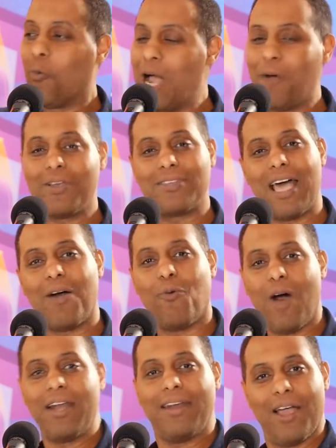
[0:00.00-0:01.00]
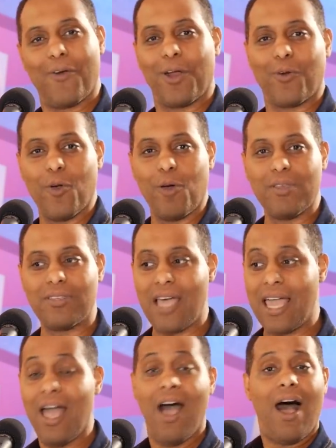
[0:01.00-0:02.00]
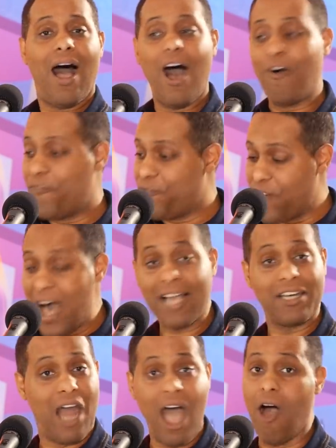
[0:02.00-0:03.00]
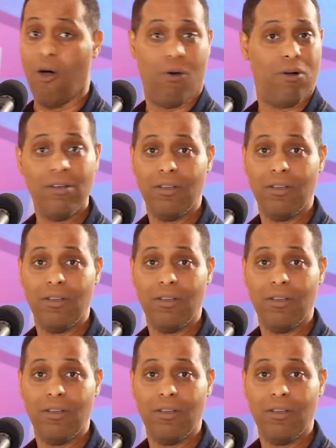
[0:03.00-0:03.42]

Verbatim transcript: Where was that one nigger in the room to say, "Oh fuck no"?